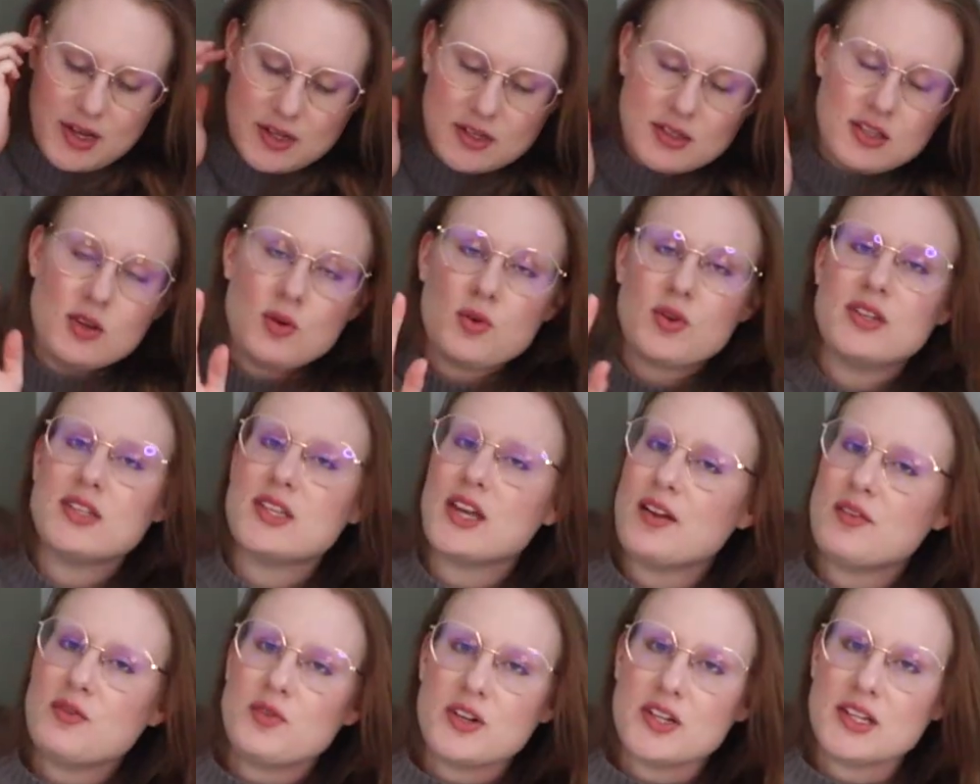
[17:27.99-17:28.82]
So you can
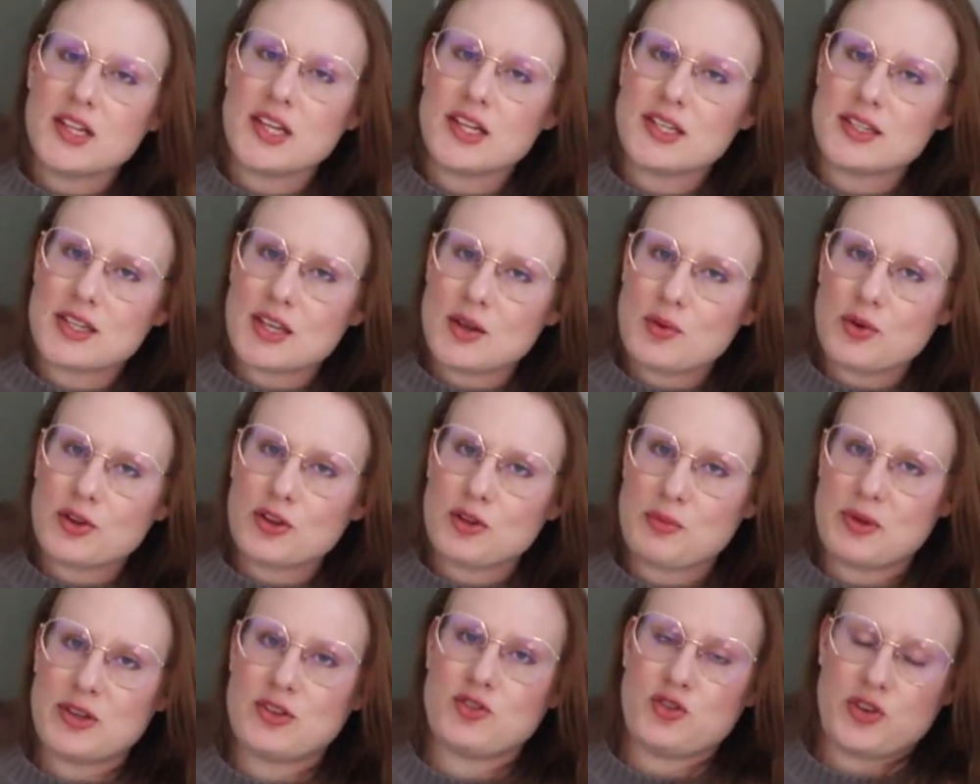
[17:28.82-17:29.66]
definitely see where
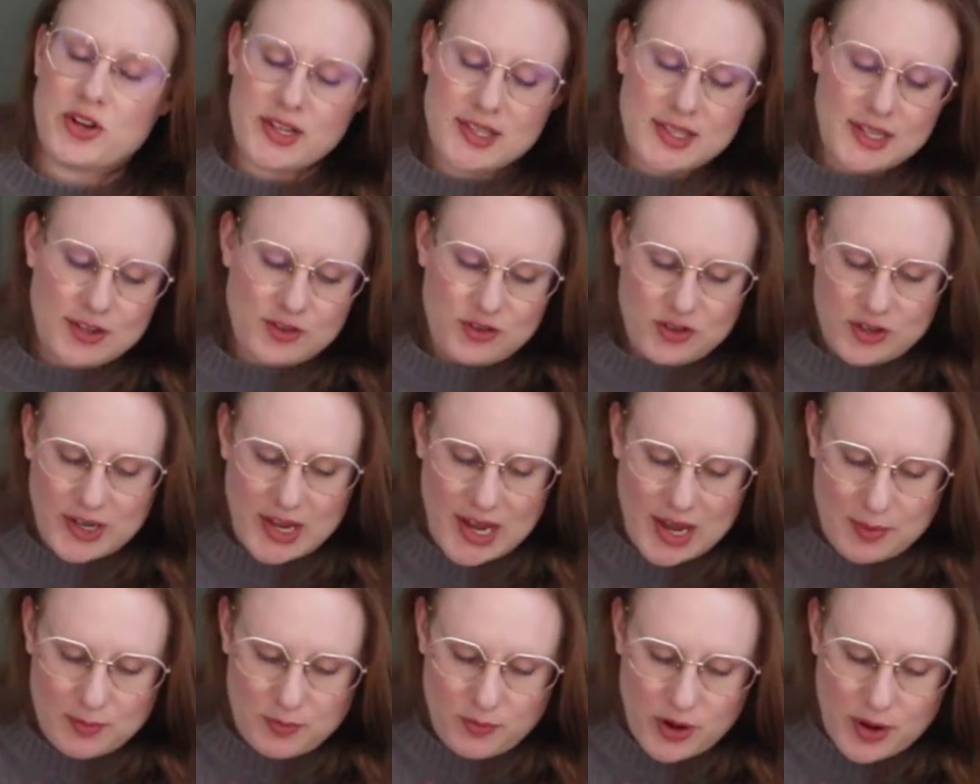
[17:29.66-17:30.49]
the mistranslation
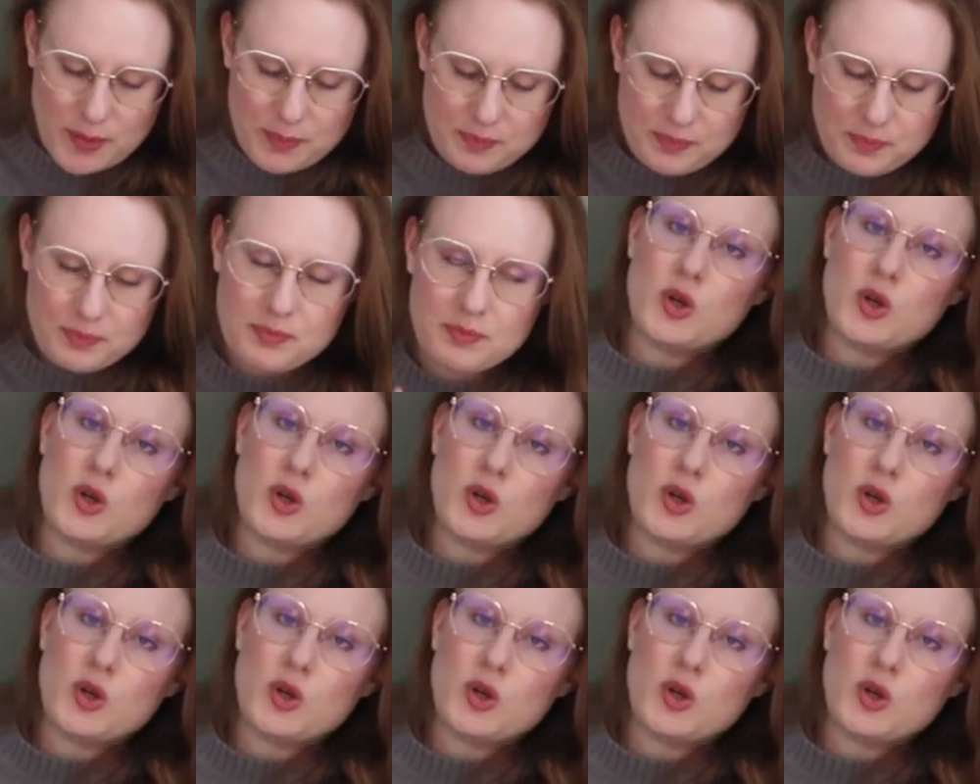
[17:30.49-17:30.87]
came from.